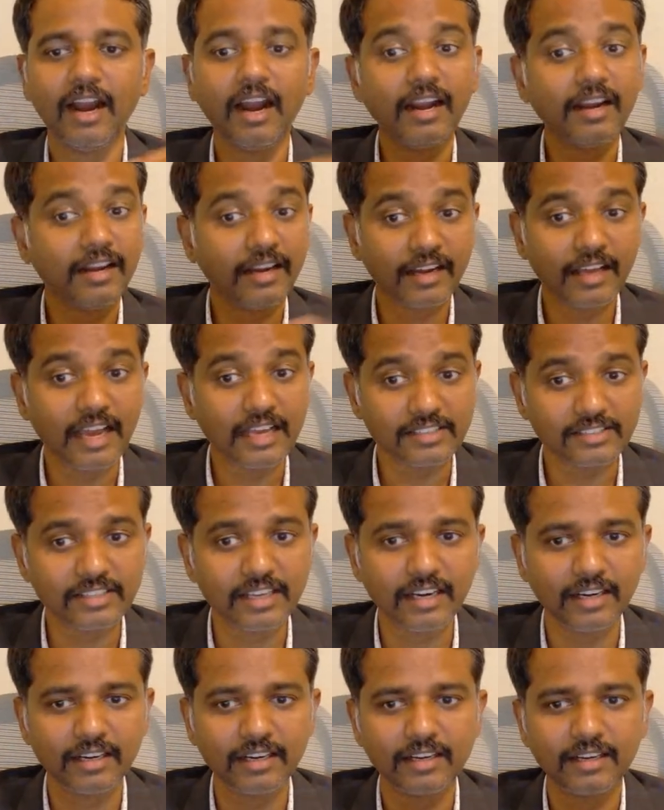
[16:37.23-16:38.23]
and it
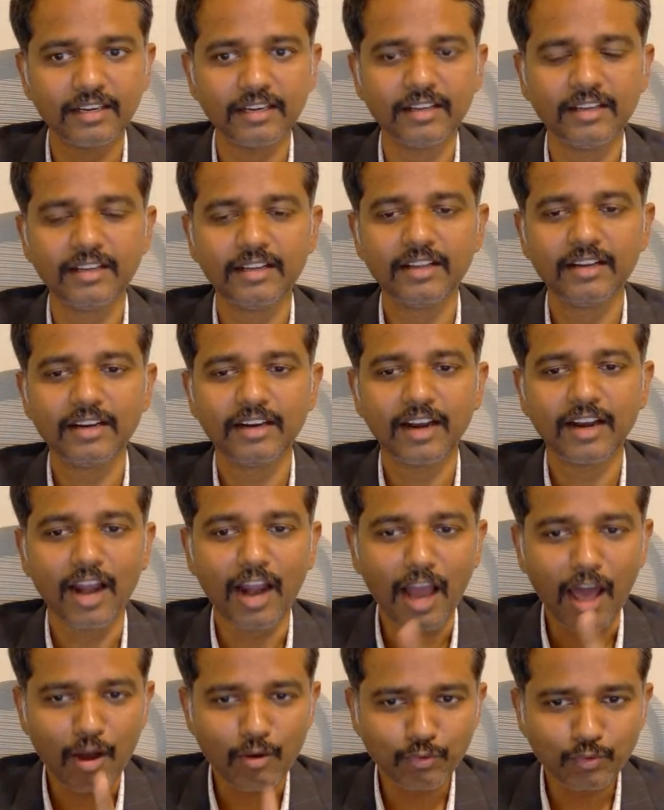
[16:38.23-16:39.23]
hasn't.
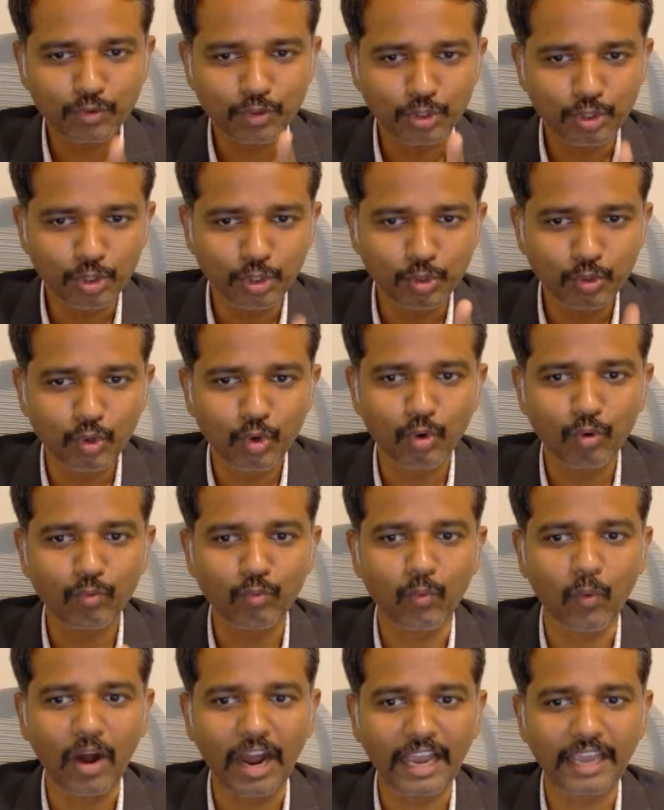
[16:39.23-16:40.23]
Now you know
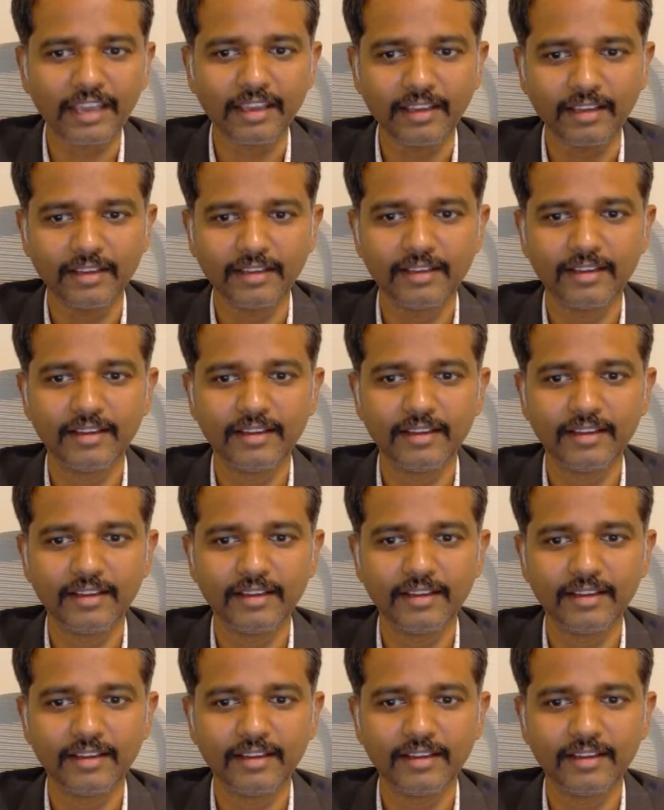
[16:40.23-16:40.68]
why.